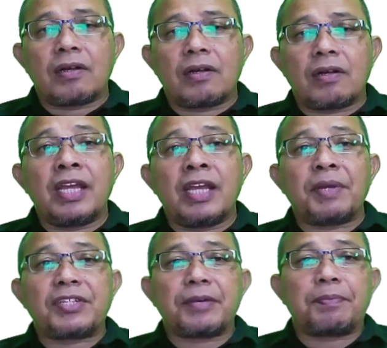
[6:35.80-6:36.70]
The learning
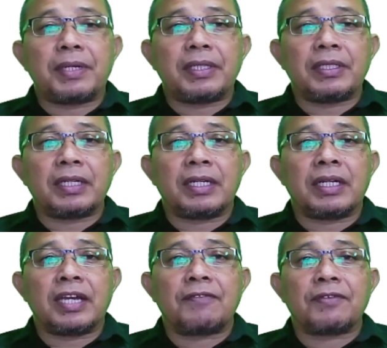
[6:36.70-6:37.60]
principle
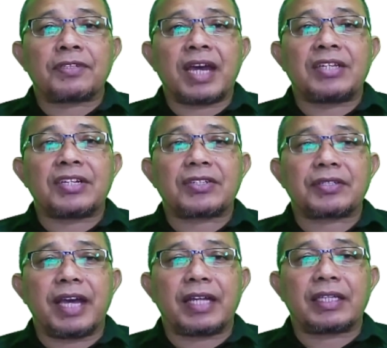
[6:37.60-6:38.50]

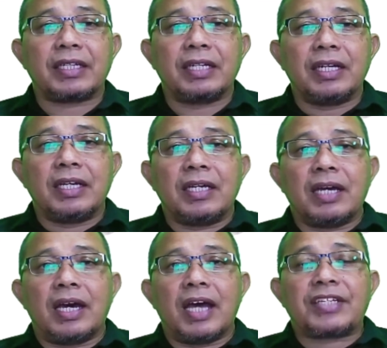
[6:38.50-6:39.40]
emphasizes that
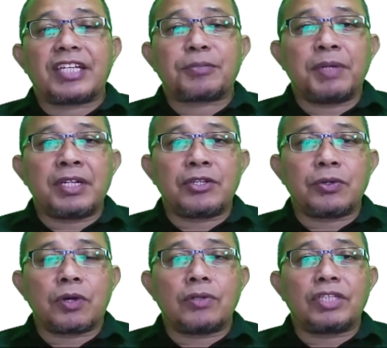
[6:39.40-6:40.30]
assessment
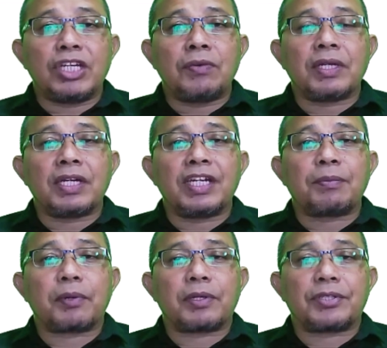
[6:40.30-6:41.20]
should continue the
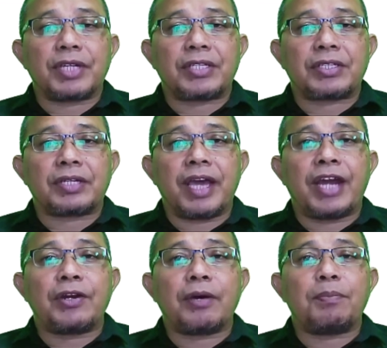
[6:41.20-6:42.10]
learning process
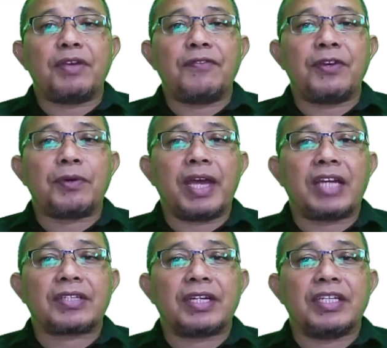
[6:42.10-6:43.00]
and not be viewed
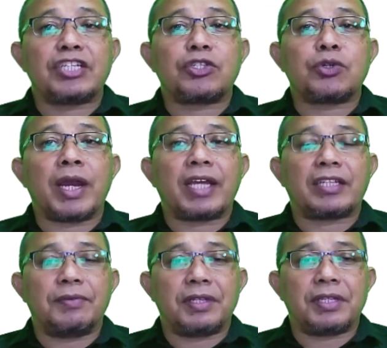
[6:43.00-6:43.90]
as a disjoint
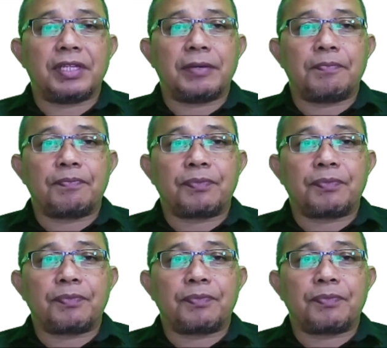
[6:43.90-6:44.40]
activity.